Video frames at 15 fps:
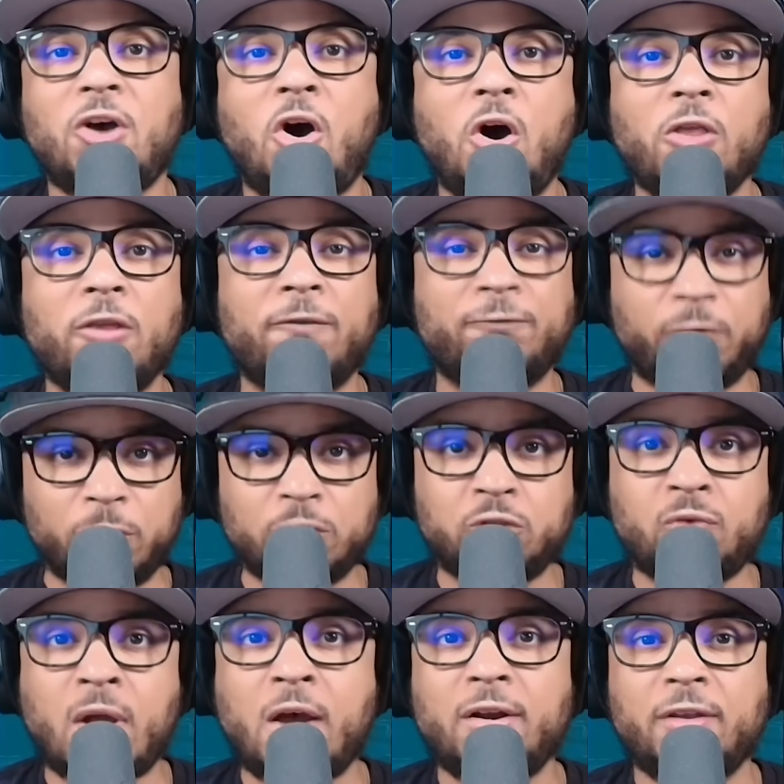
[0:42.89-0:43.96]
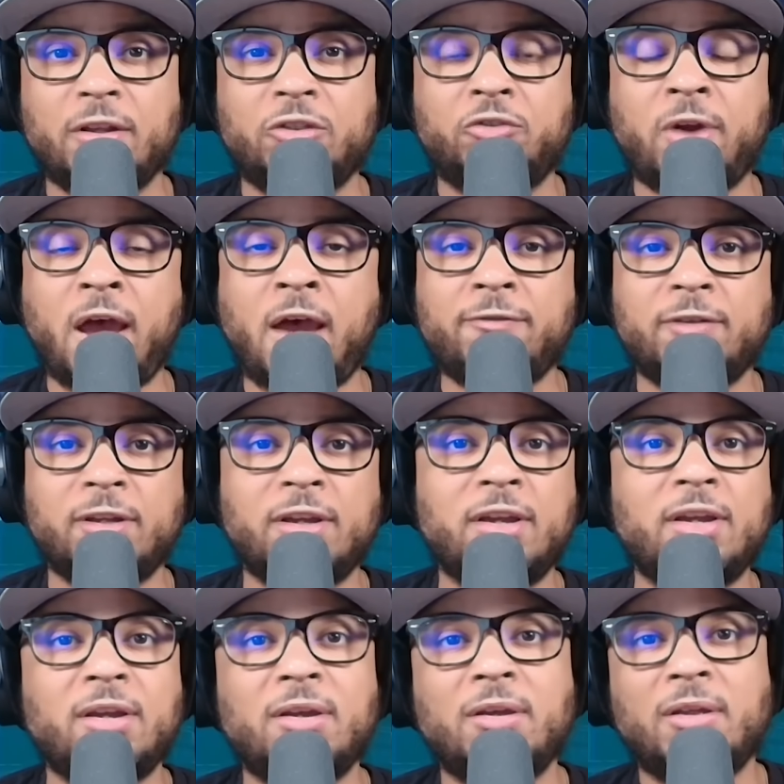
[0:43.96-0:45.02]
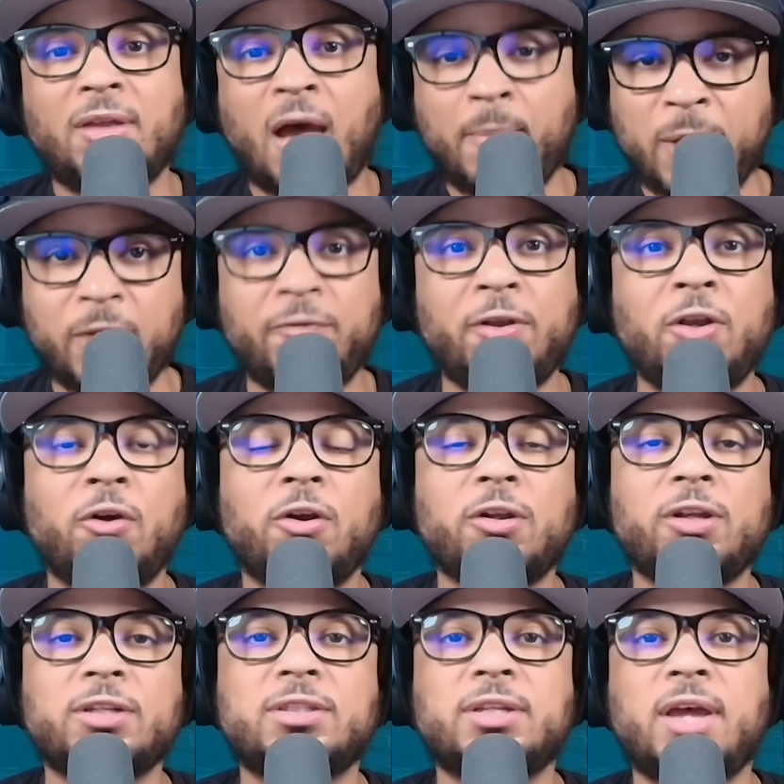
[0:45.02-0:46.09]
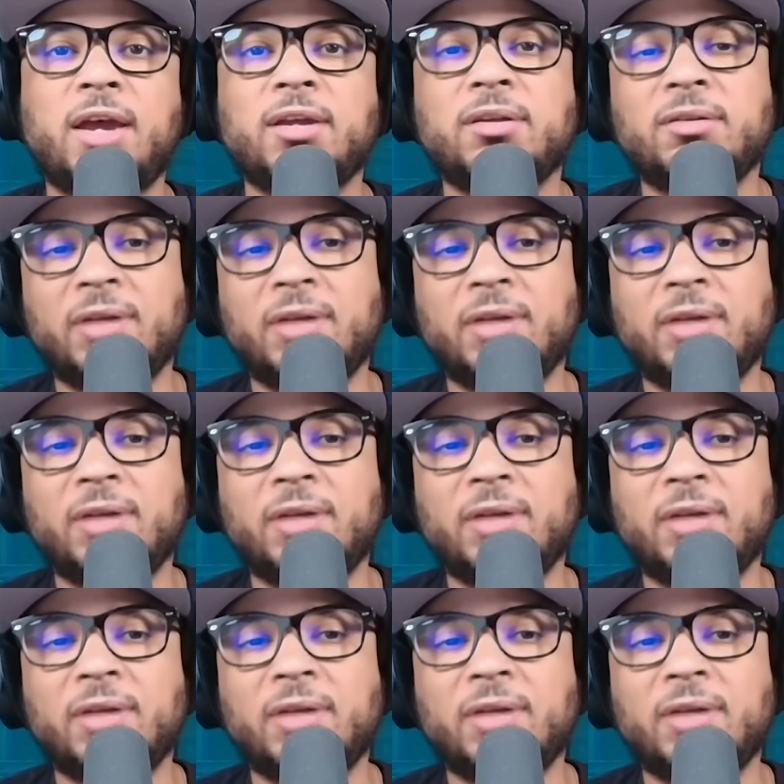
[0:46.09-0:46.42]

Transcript: on the first round of the draft, I made a video earlier today.